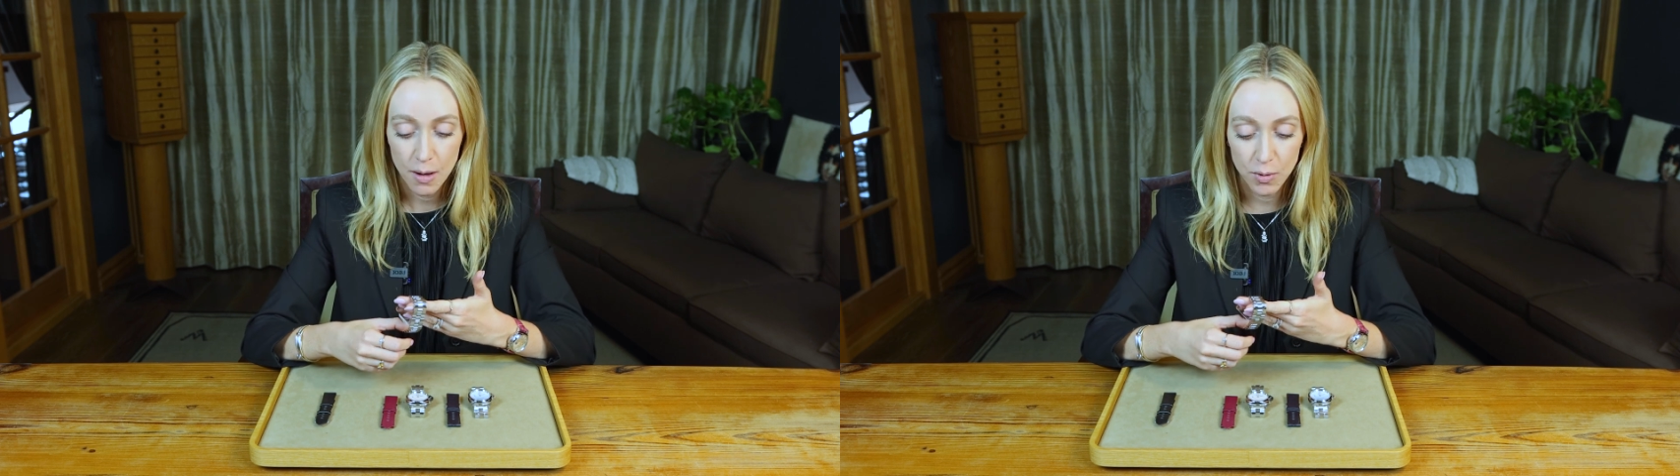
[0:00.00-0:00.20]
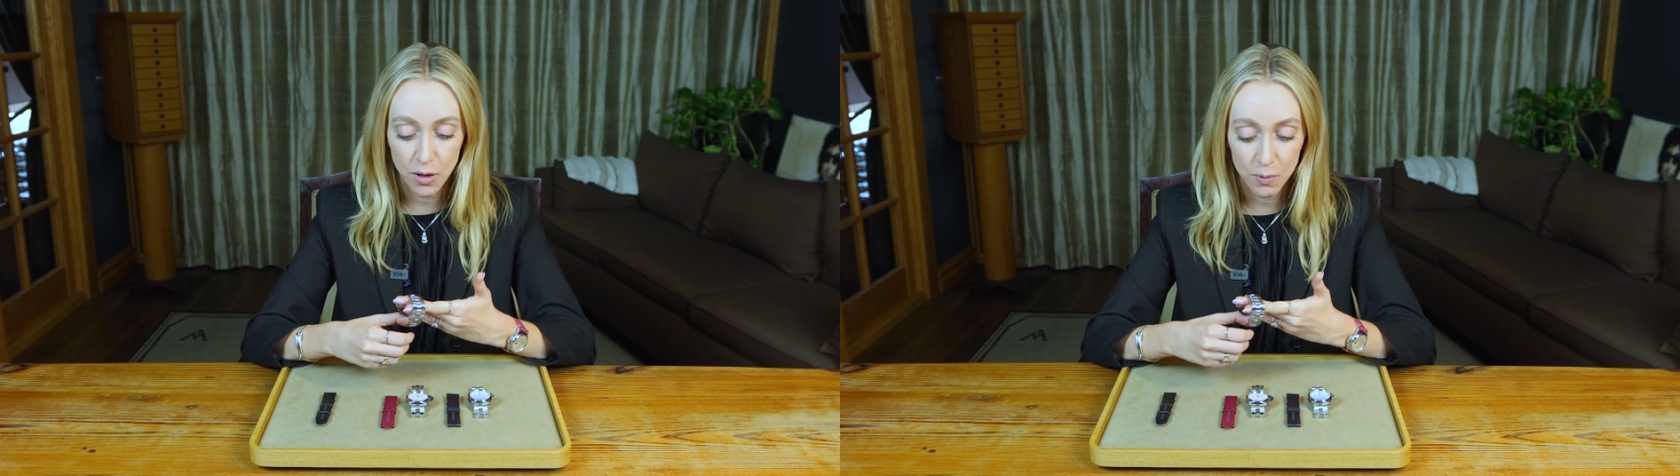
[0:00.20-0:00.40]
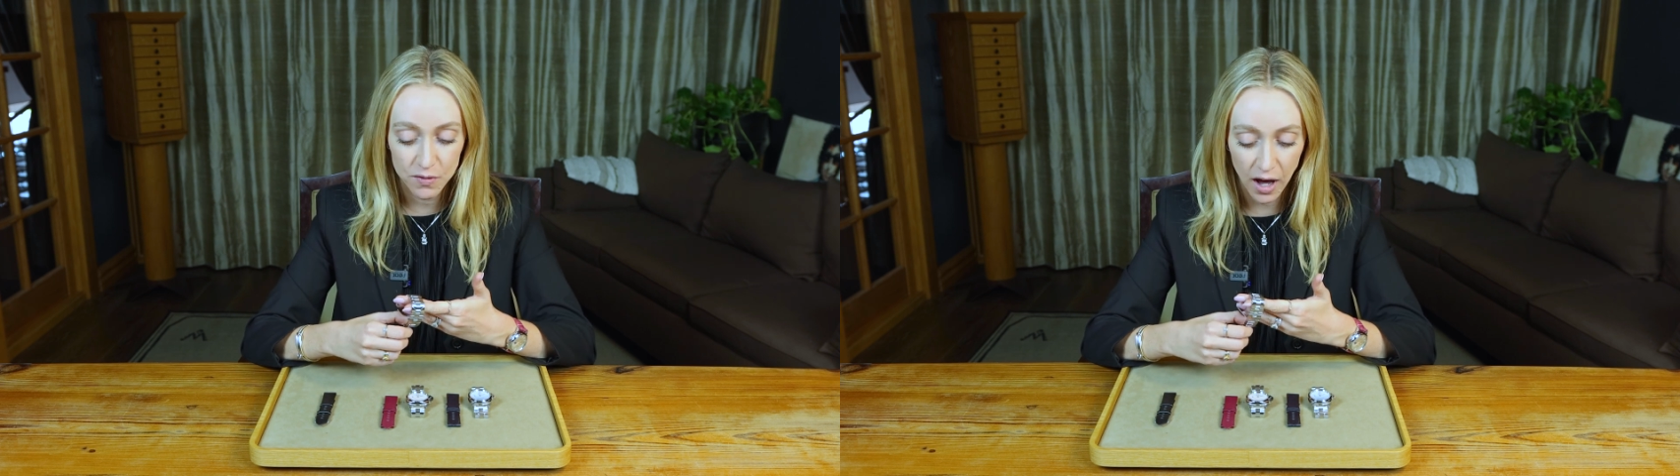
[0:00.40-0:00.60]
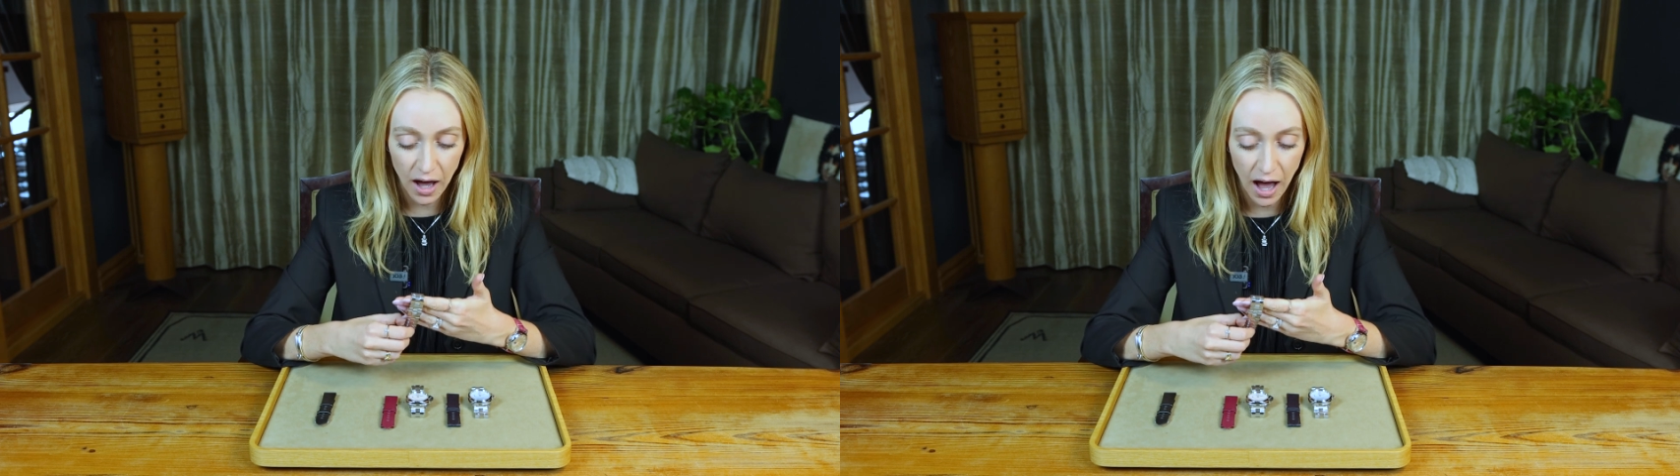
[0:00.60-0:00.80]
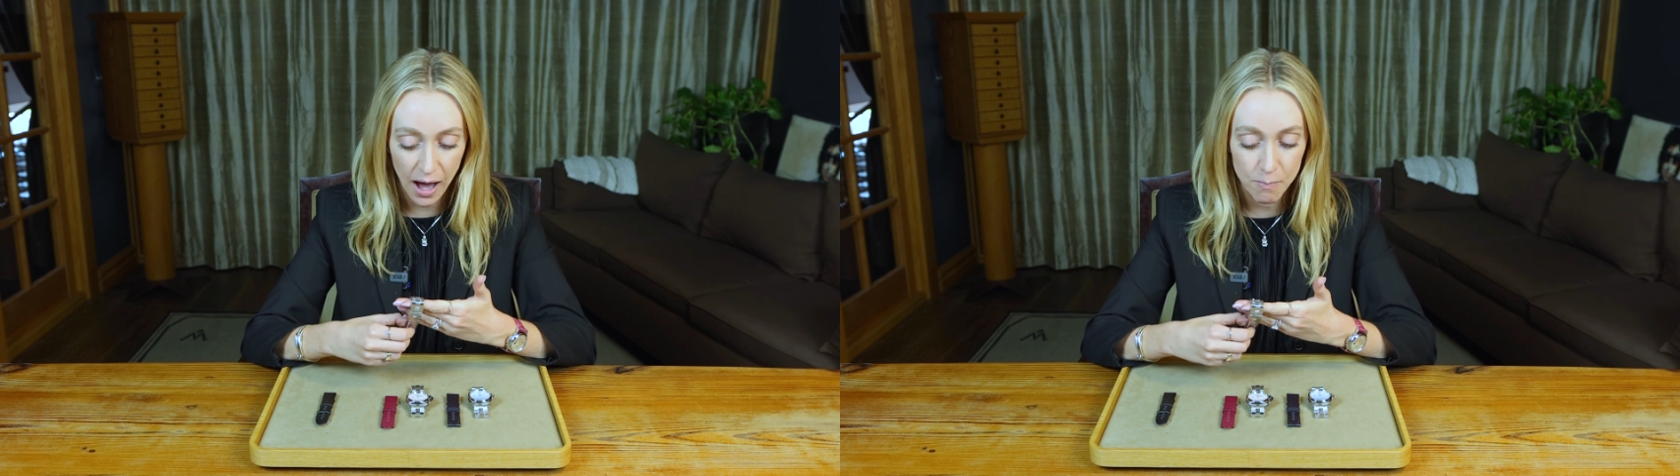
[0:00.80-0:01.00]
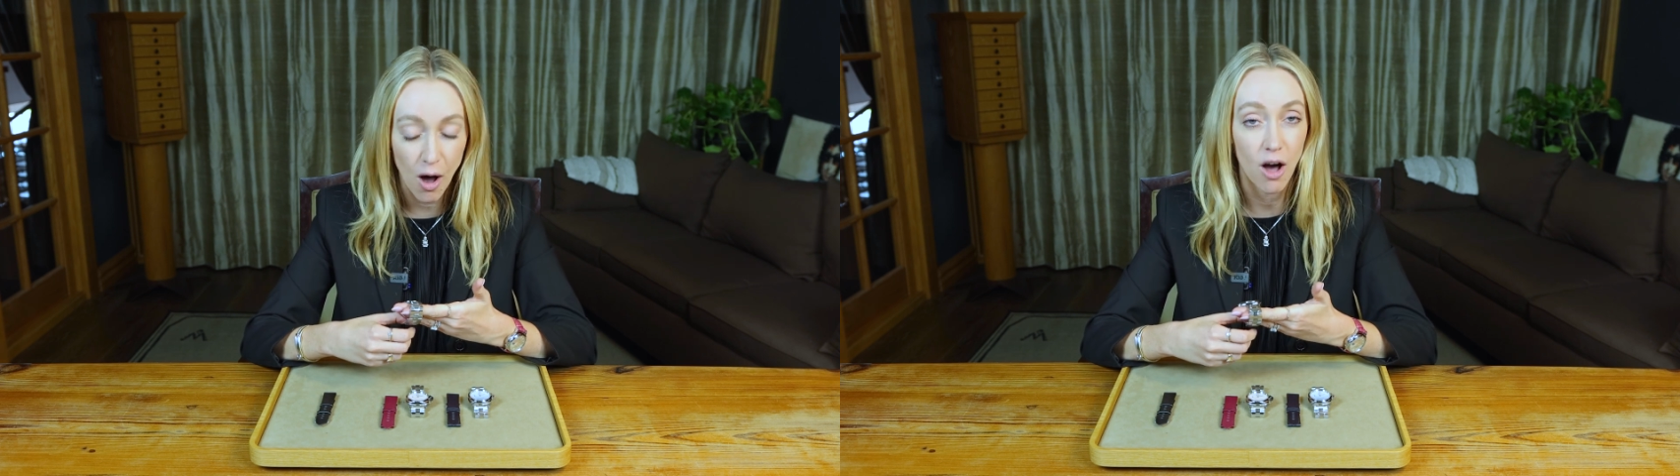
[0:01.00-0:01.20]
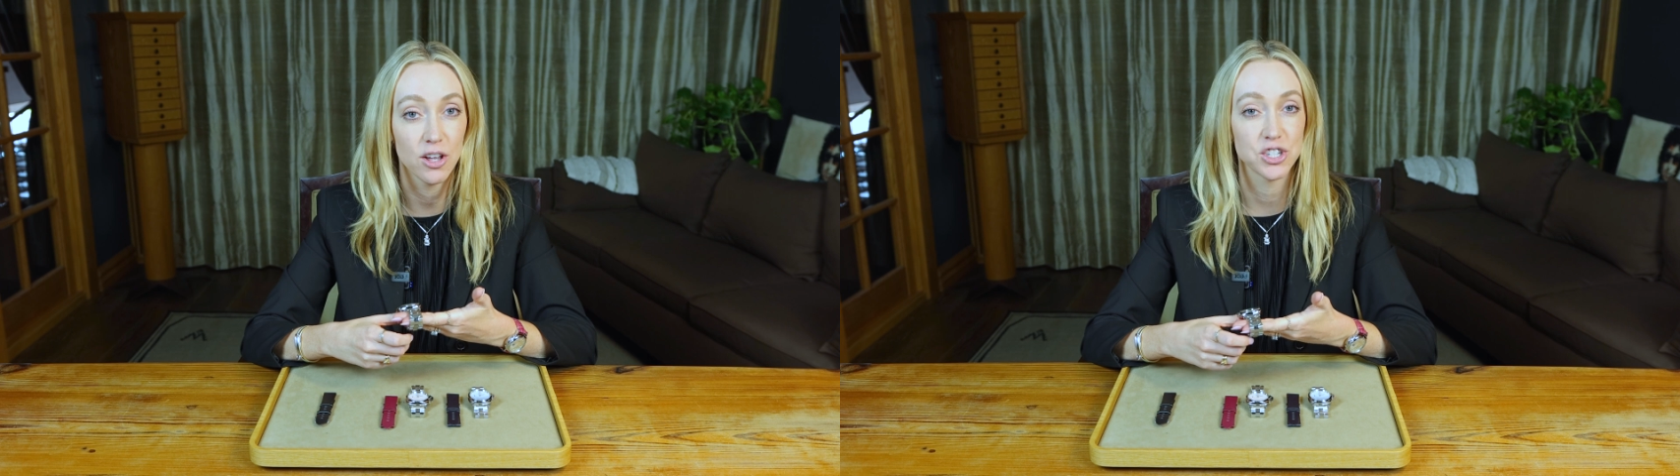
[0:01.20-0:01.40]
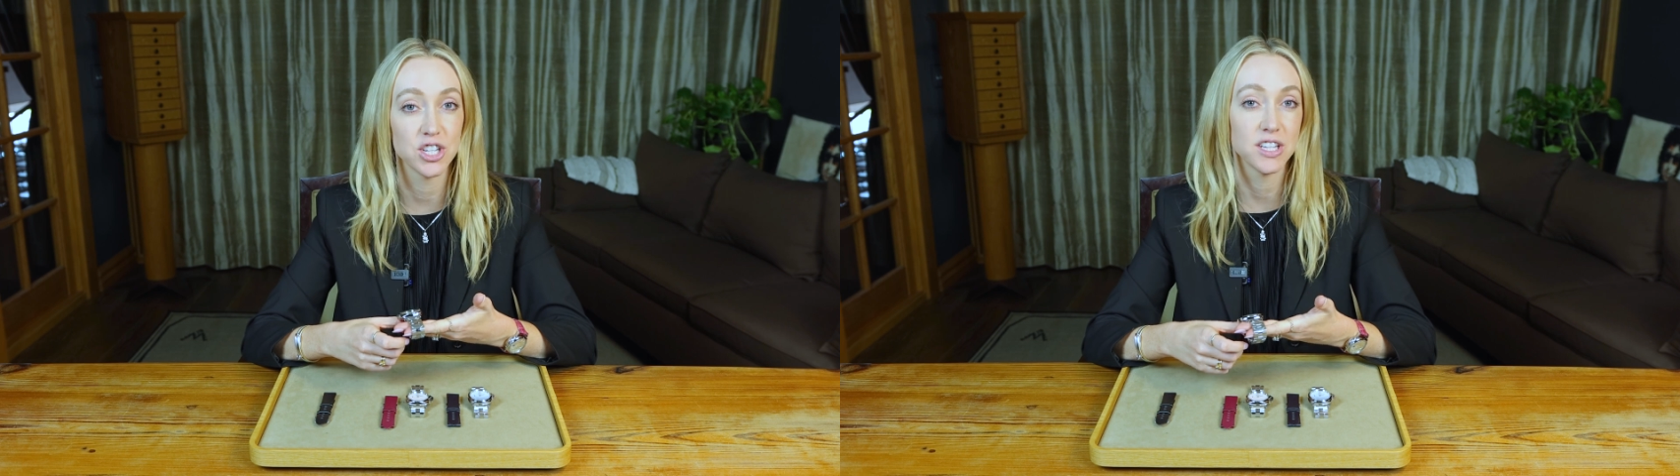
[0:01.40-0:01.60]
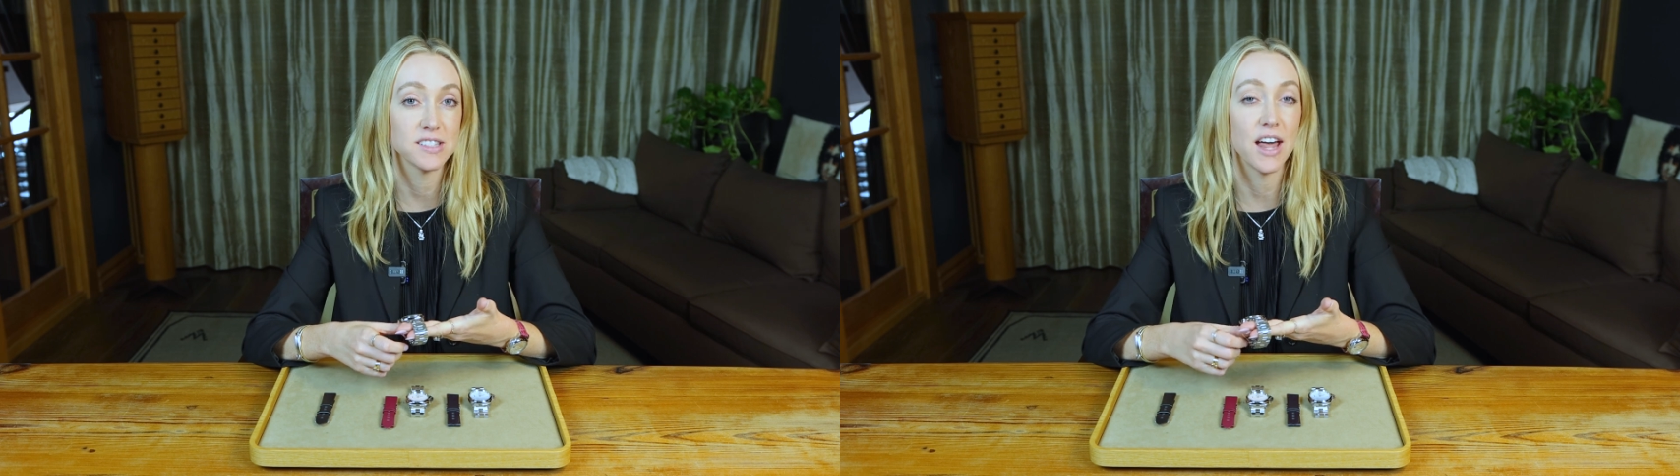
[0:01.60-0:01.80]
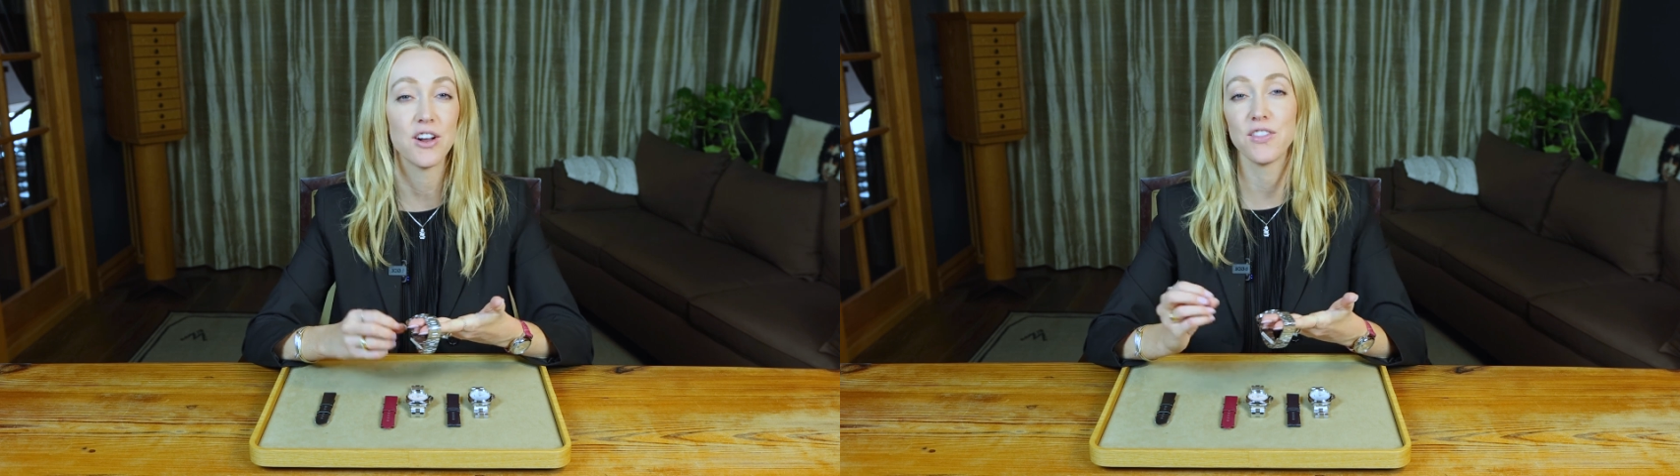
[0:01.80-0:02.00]
but then we've got high polish in the
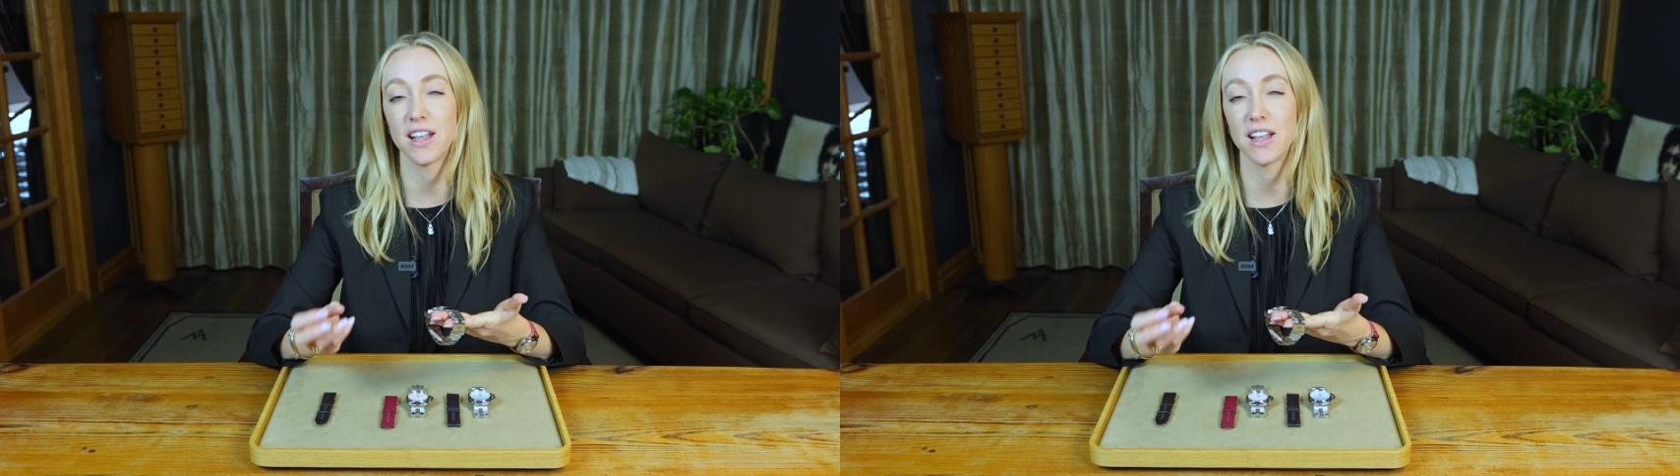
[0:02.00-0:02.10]
center.